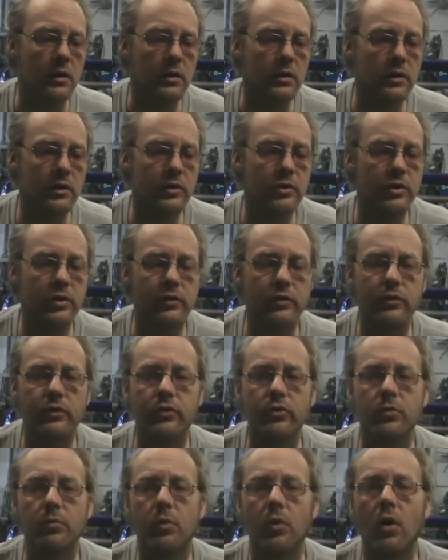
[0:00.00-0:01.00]
And just a
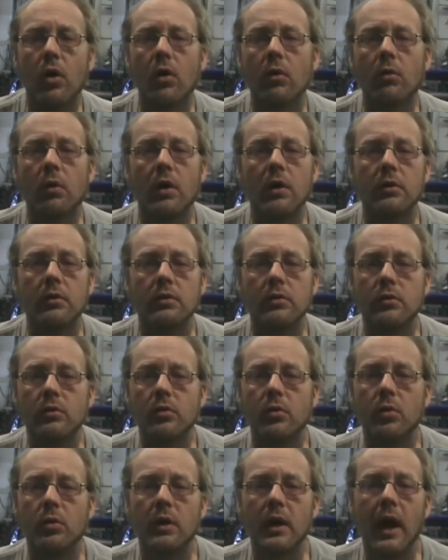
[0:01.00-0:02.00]
super all-around
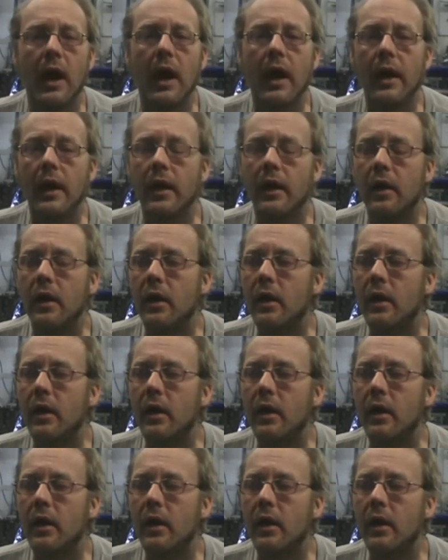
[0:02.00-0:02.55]
cool guy.